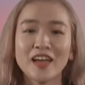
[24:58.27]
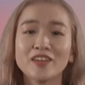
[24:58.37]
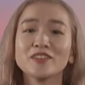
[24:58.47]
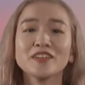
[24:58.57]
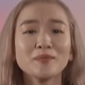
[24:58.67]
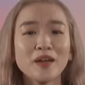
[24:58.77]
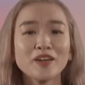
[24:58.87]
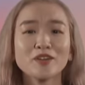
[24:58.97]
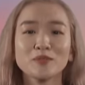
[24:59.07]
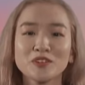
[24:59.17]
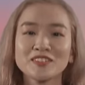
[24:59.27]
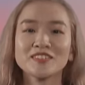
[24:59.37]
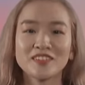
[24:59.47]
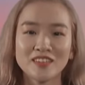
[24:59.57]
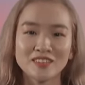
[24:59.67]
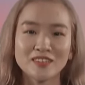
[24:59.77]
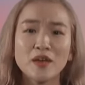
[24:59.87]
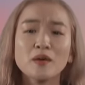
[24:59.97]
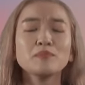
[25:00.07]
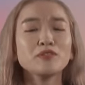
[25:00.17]
at your nearby community center
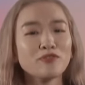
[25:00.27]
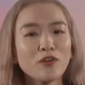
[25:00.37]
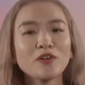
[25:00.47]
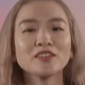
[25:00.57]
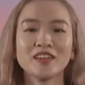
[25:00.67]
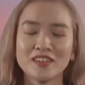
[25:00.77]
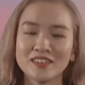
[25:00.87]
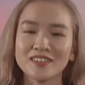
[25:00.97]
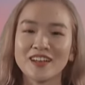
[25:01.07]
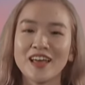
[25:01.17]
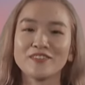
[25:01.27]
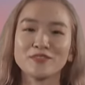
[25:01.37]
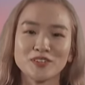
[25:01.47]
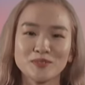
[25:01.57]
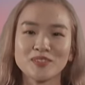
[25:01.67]
before attending the live worship